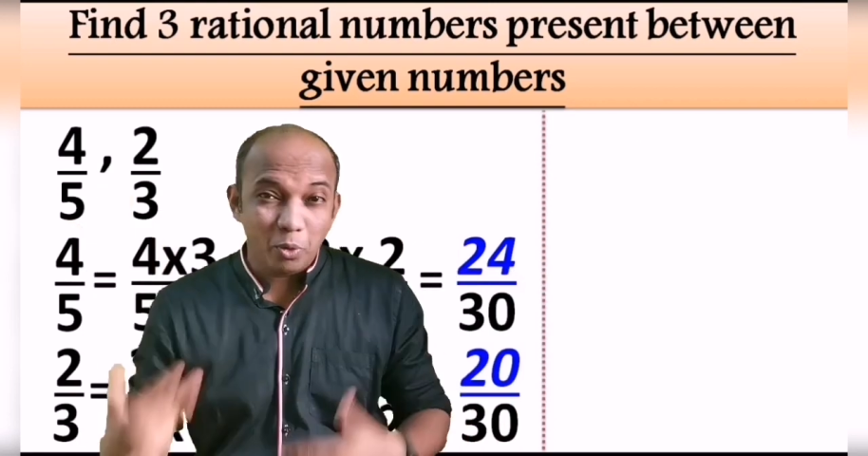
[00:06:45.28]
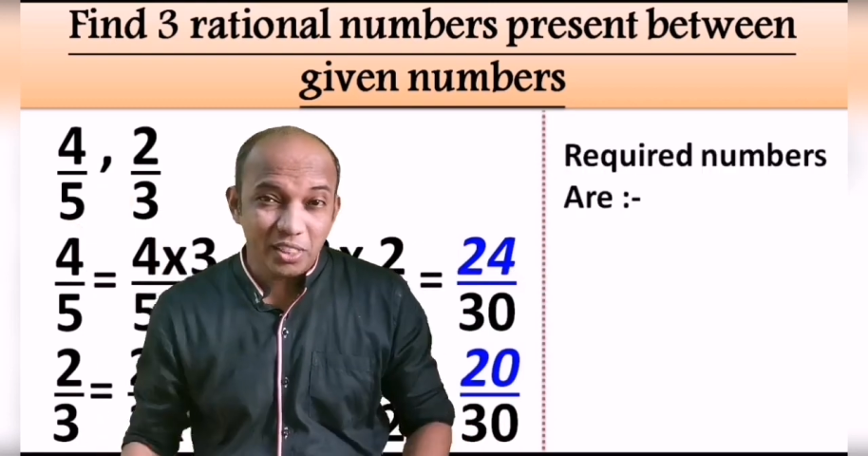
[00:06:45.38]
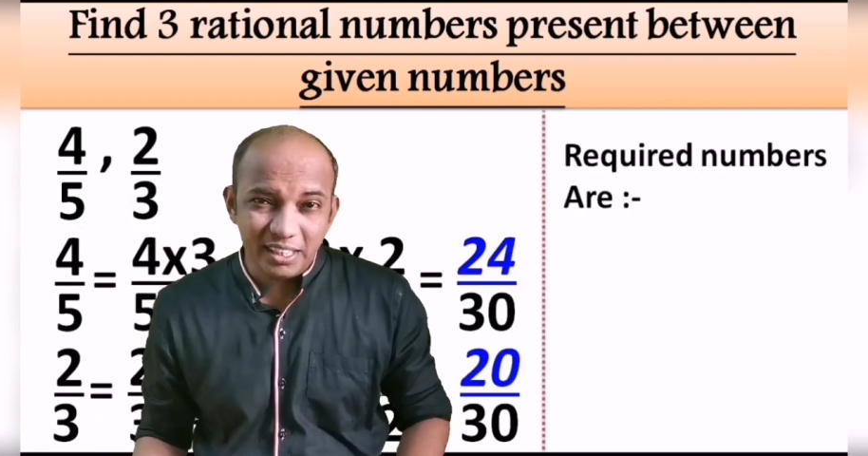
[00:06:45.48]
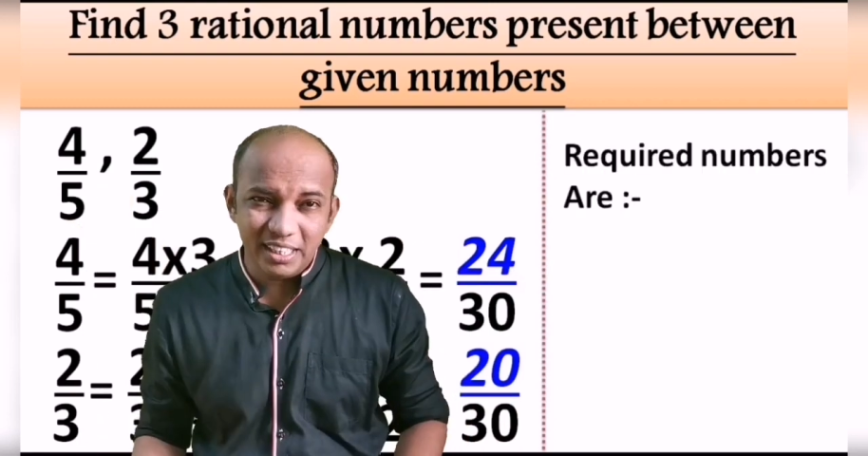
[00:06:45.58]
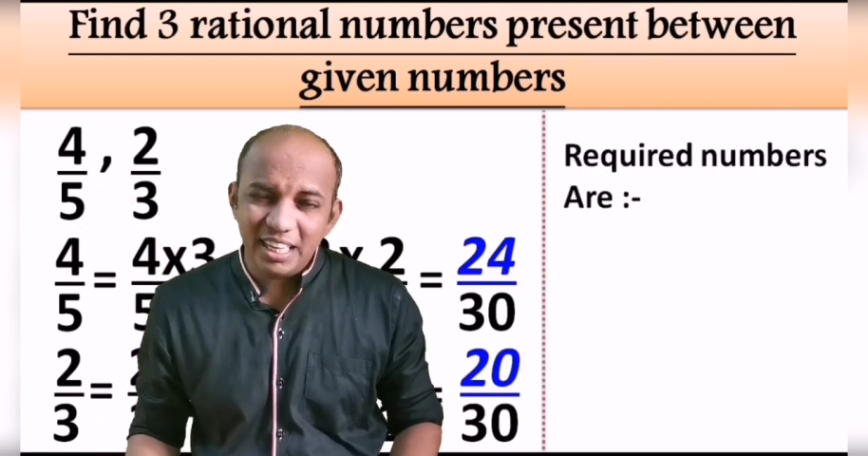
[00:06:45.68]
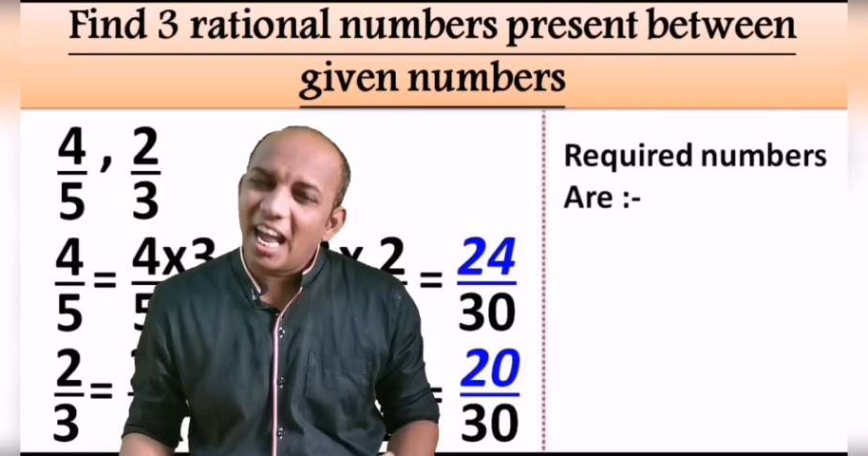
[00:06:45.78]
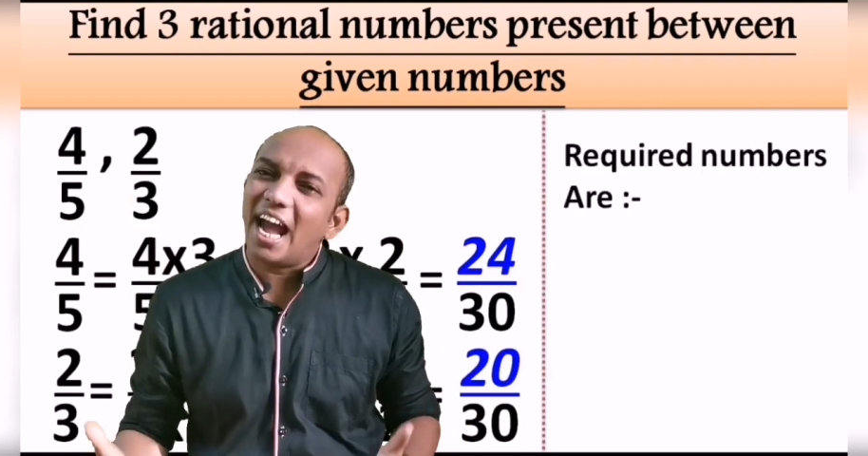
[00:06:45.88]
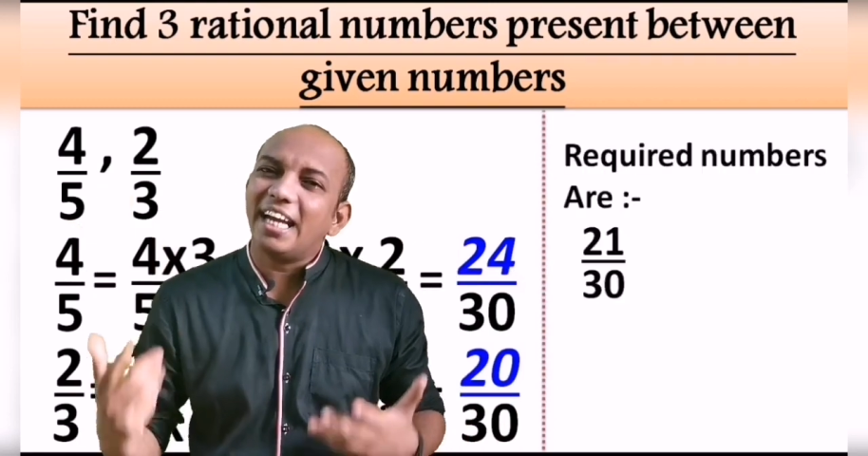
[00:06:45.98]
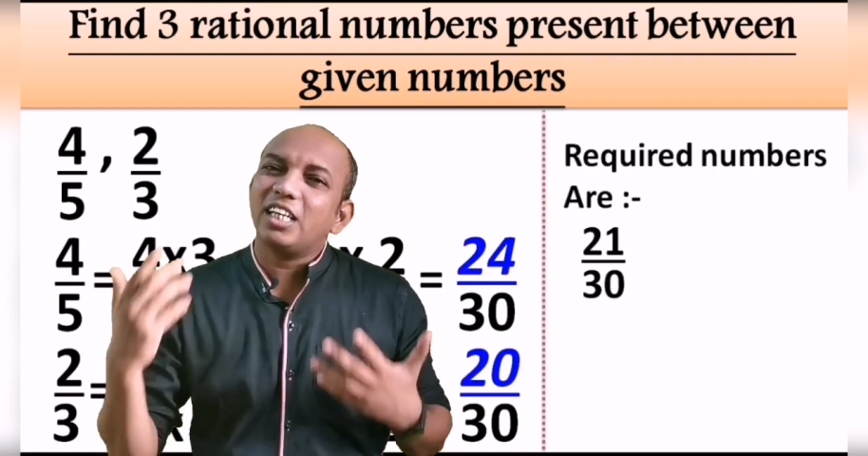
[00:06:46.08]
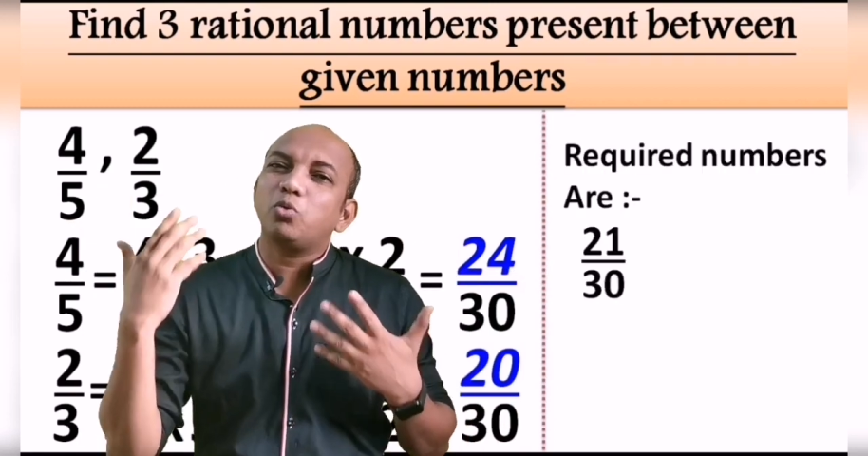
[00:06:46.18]
upon 30
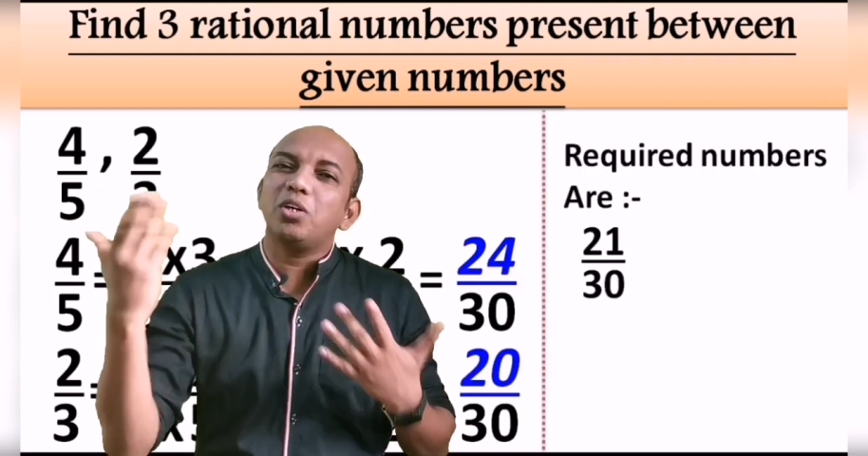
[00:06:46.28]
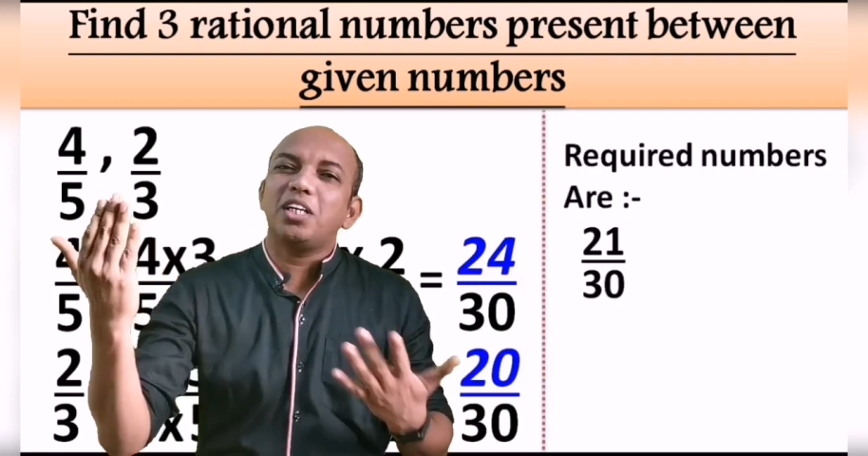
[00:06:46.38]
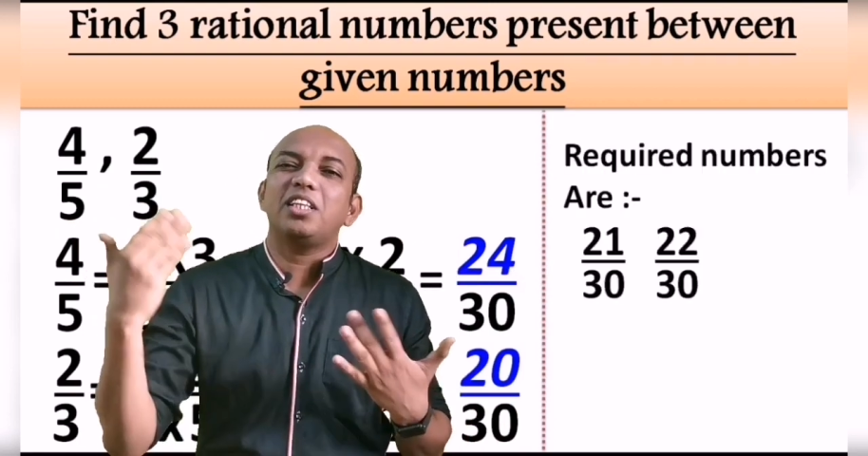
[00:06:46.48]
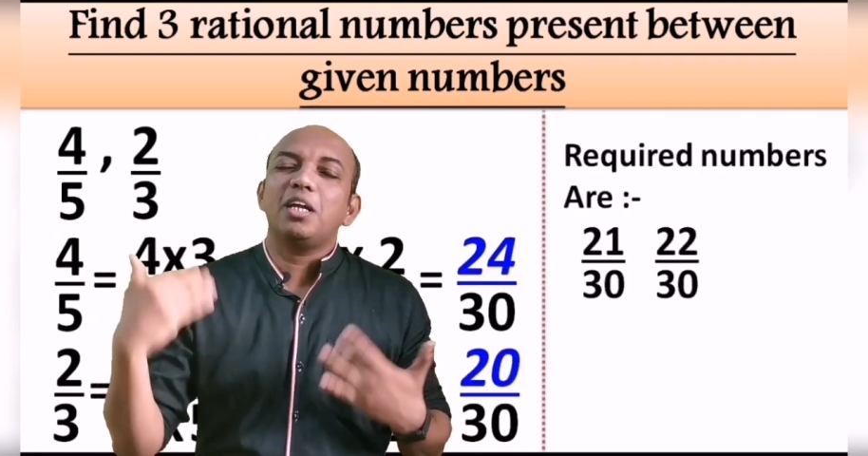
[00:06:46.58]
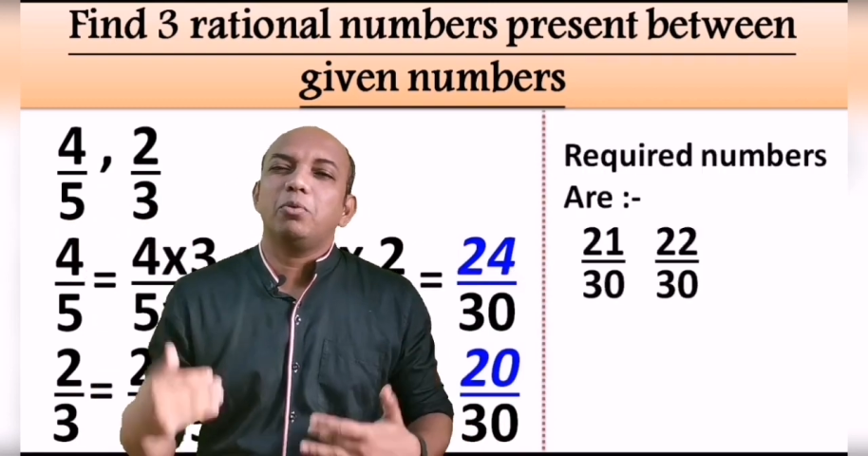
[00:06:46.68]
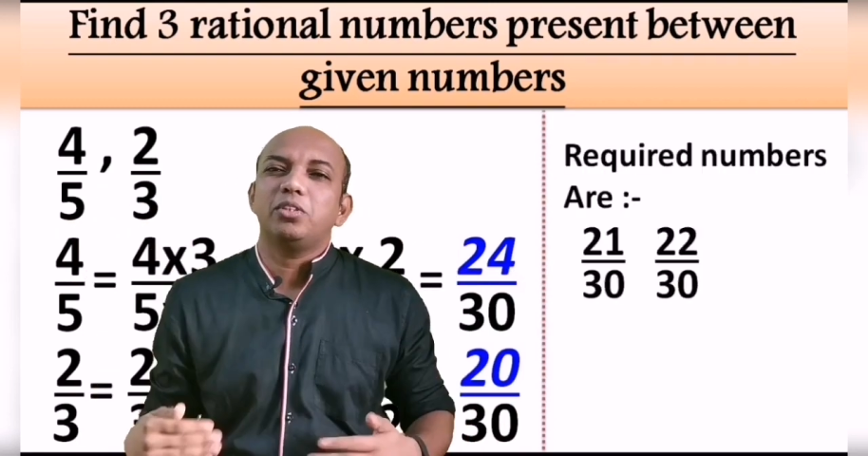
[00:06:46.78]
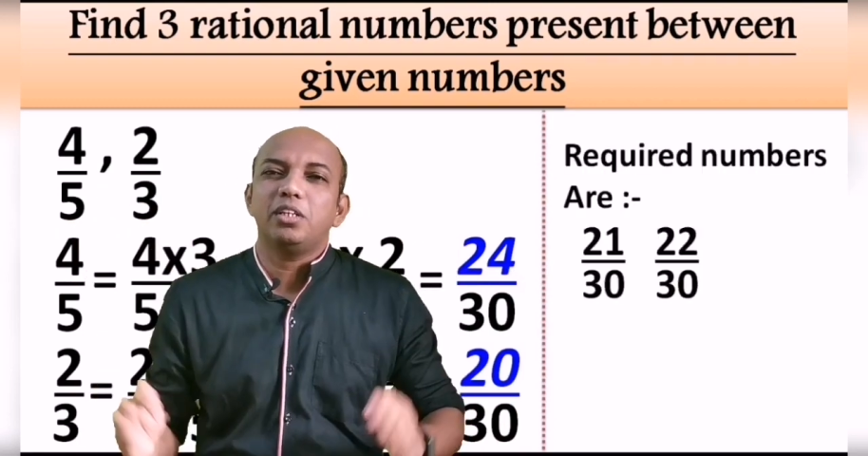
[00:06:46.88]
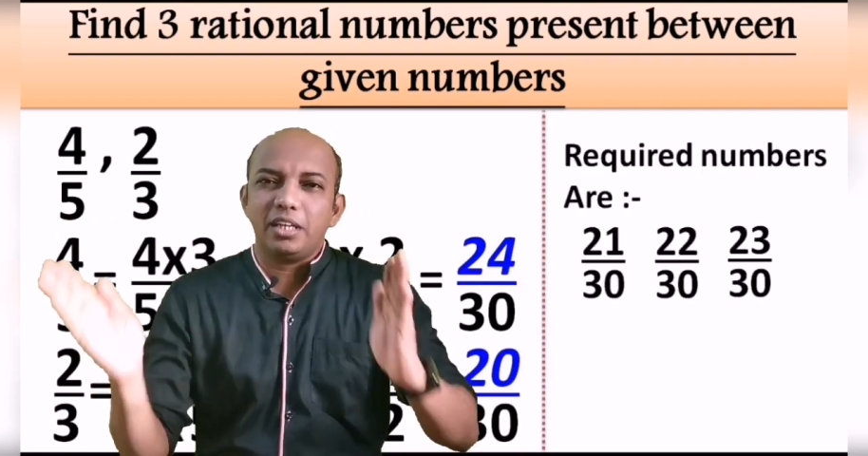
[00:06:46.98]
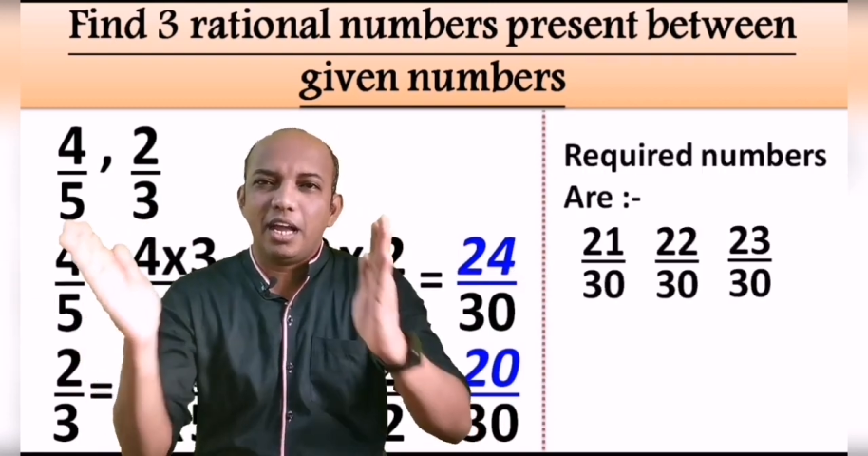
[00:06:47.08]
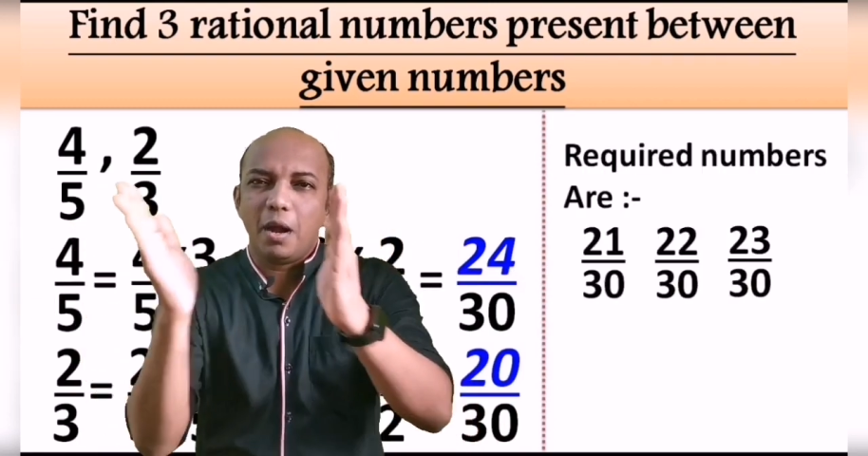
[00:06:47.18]
and 23 upon 30,